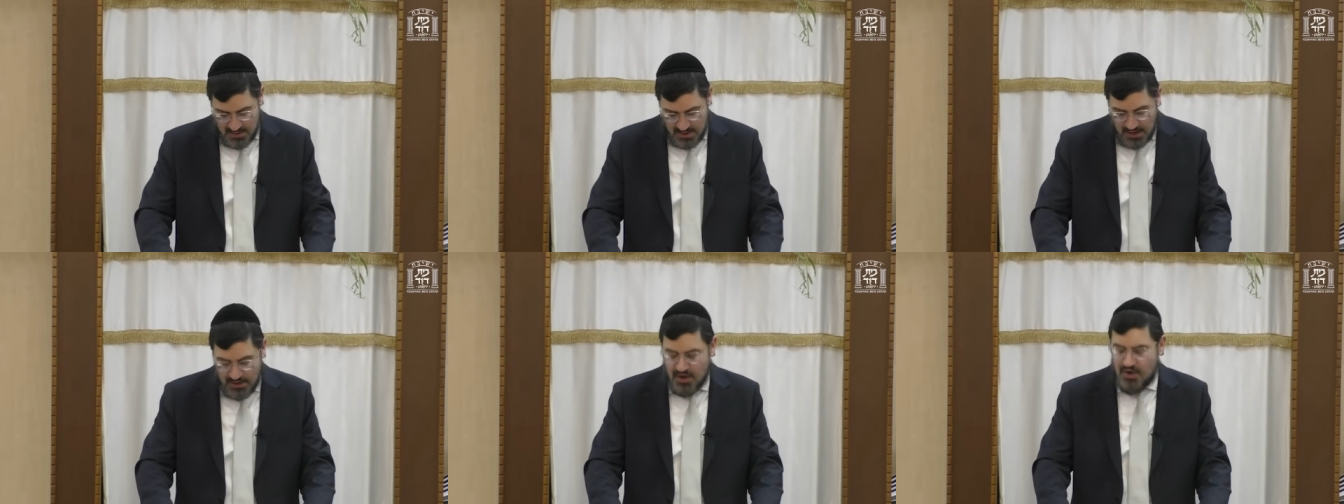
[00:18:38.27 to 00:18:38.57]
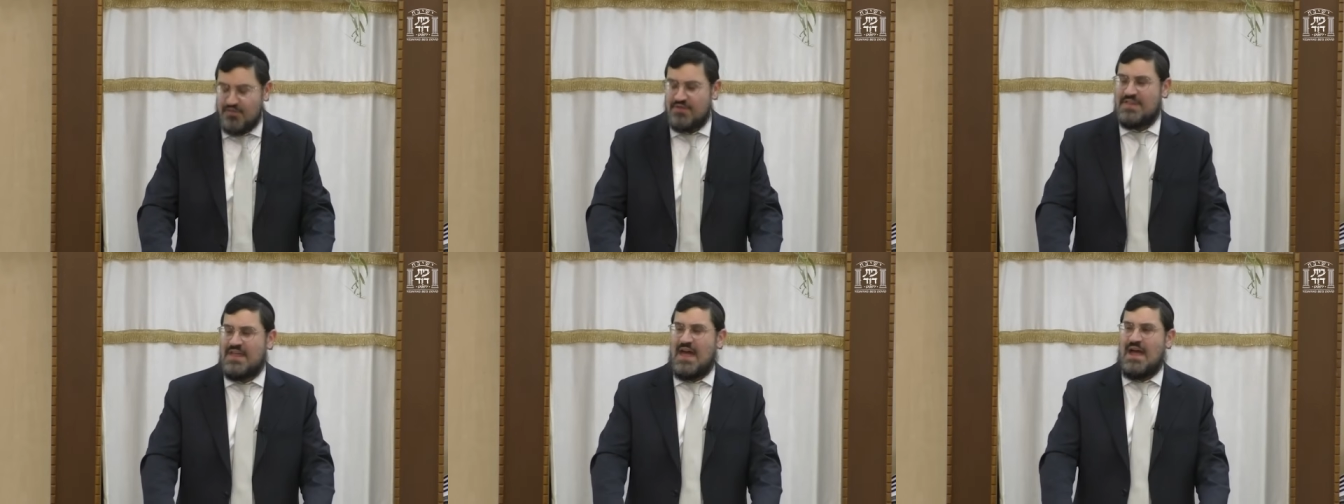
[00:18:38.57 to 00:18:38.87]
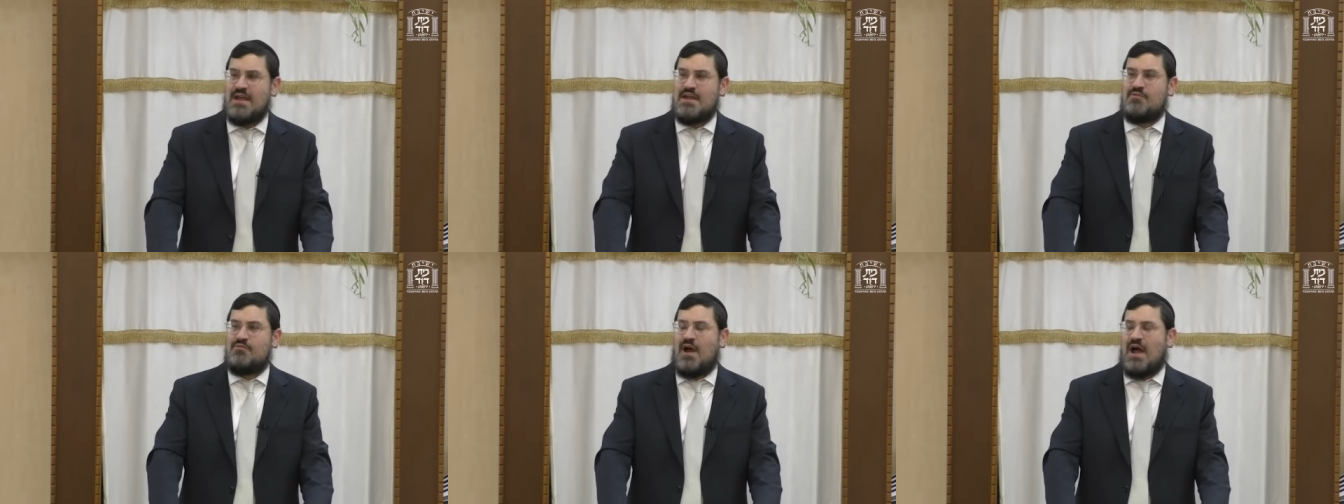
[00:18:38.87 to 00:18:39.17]
And over
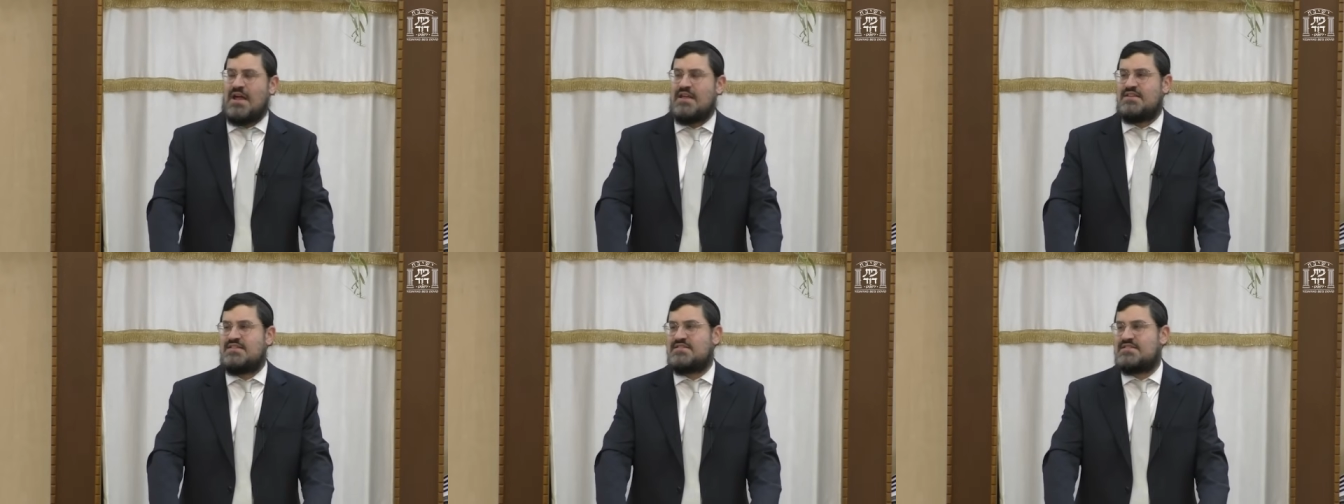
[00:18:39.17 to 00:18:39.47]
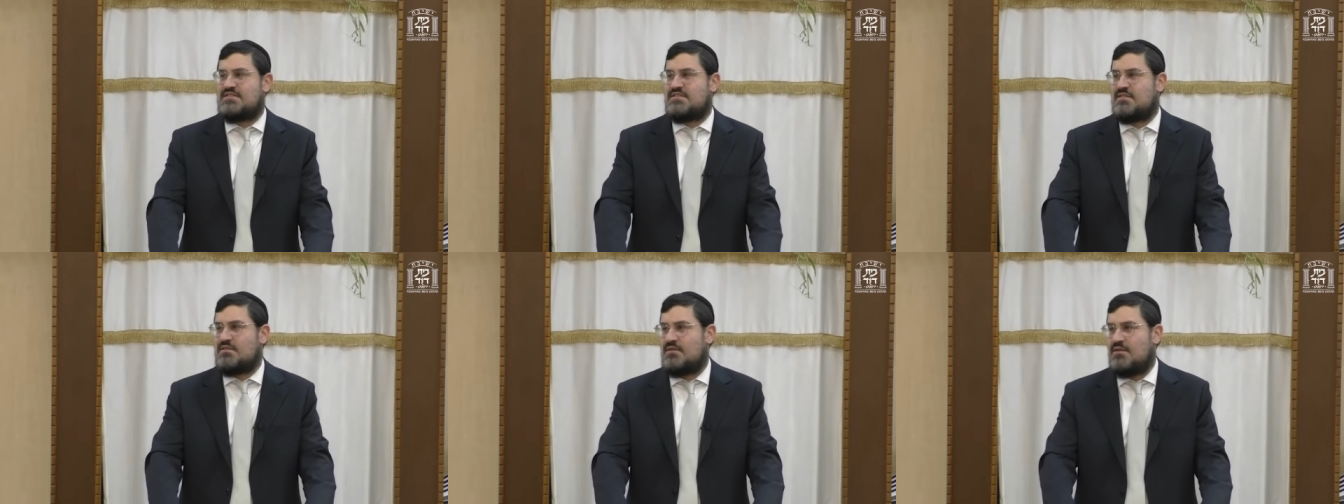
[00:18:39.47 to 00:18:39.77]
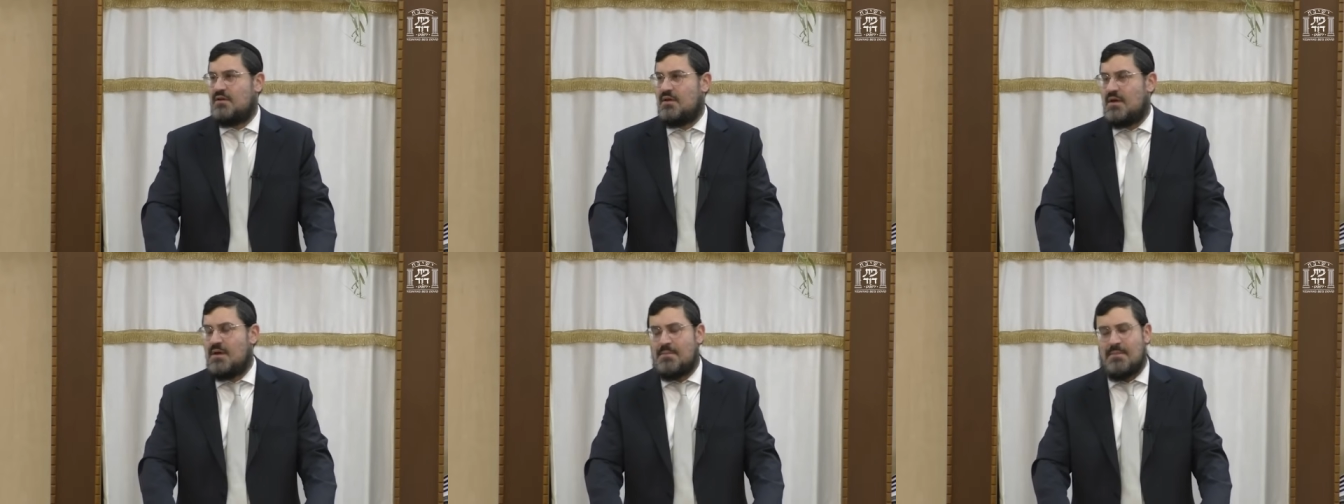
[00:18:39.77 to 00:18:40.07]
there he writes,
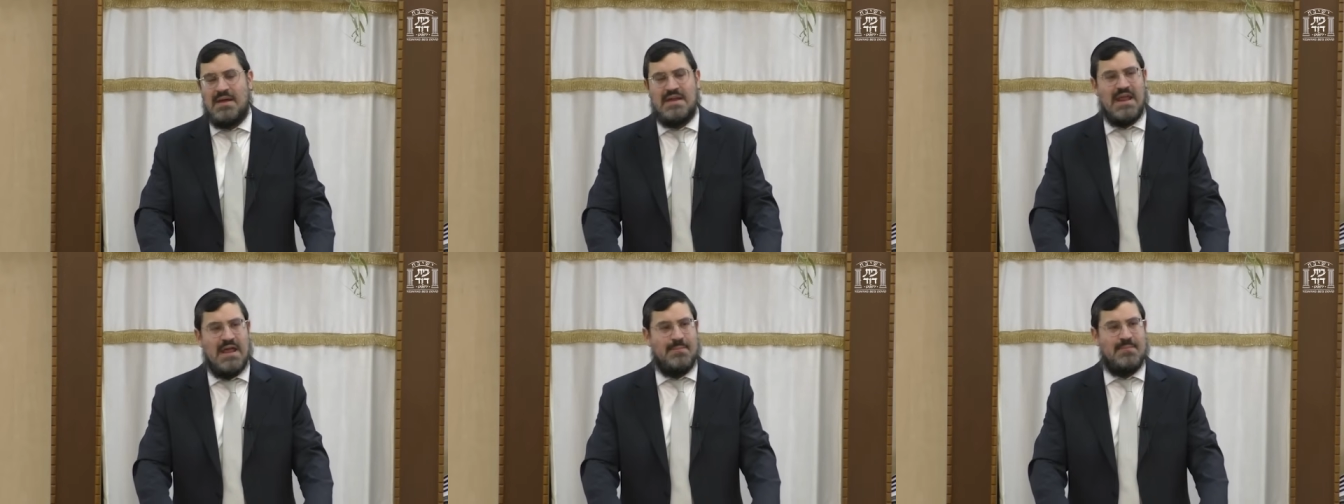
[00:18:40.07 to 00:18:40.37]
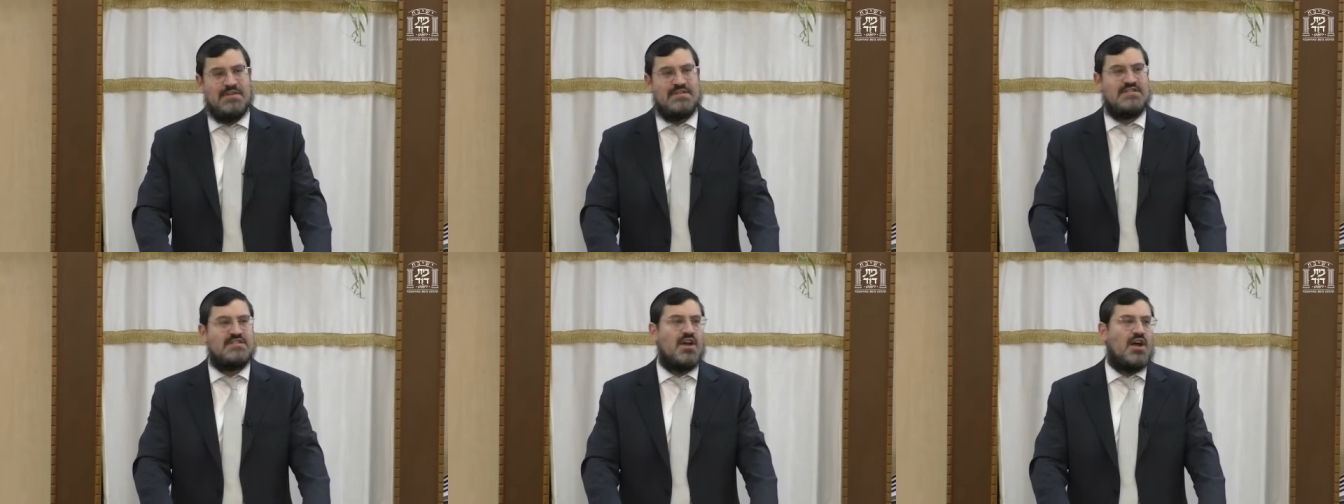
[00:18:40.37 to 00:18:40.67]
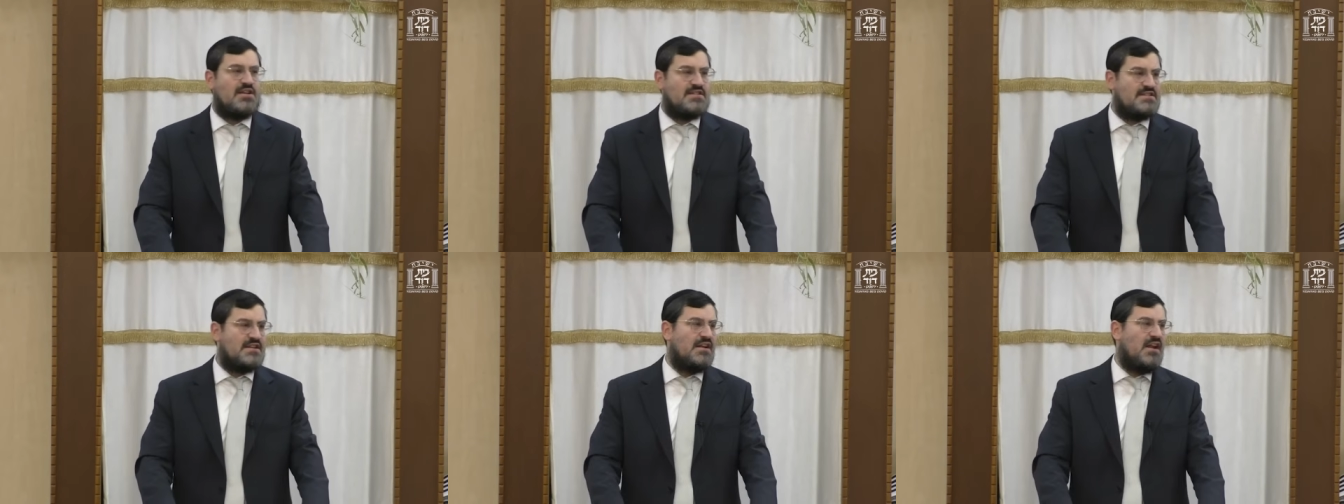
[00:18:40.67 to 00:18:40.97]
My name is
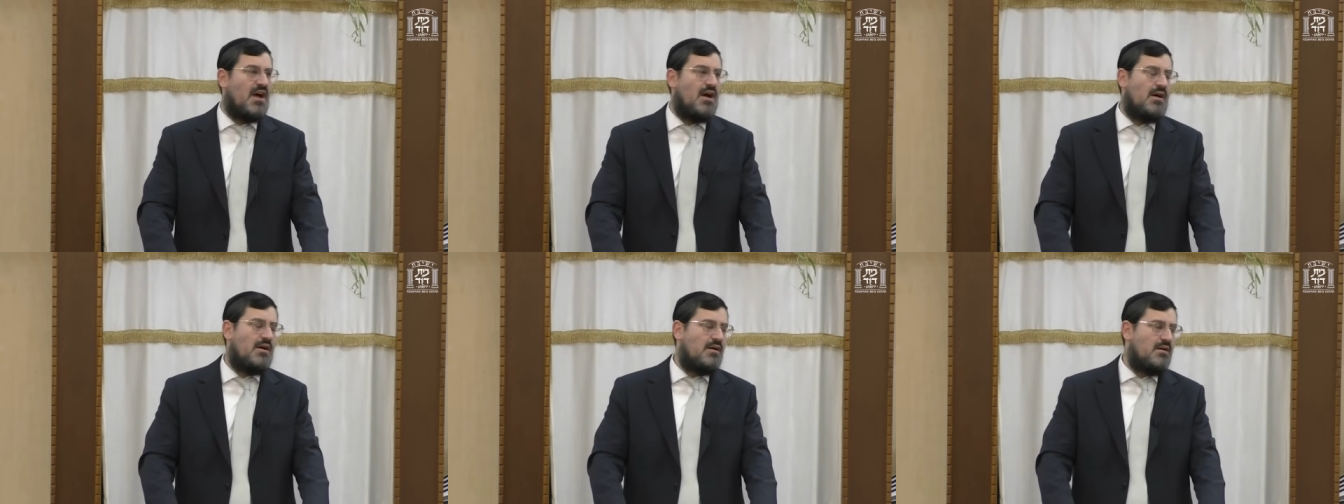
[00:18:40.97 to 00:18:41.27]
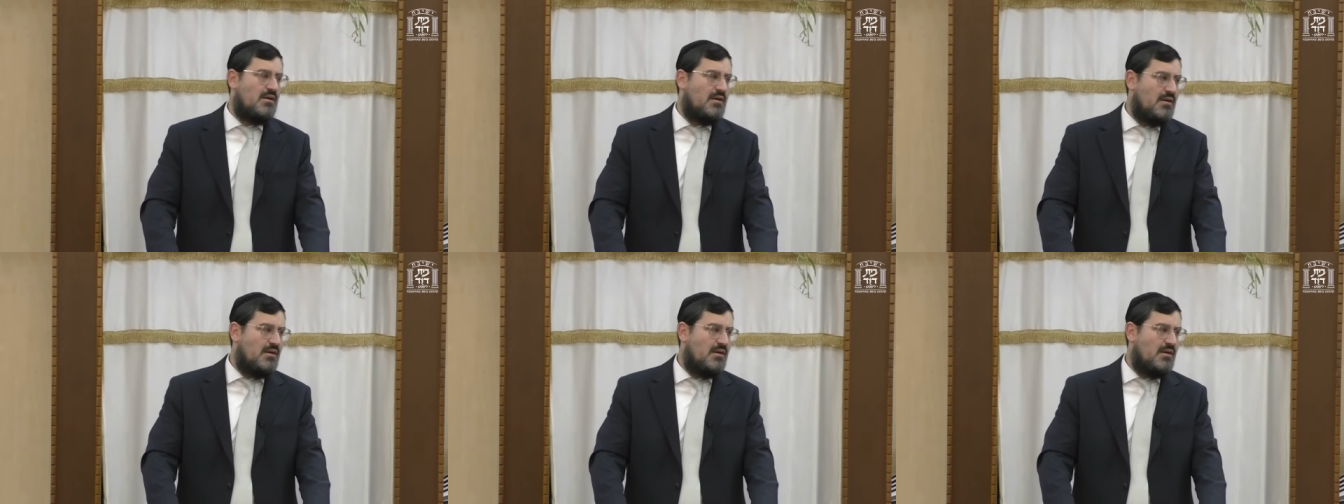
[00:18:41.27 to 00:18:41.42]
Yosela,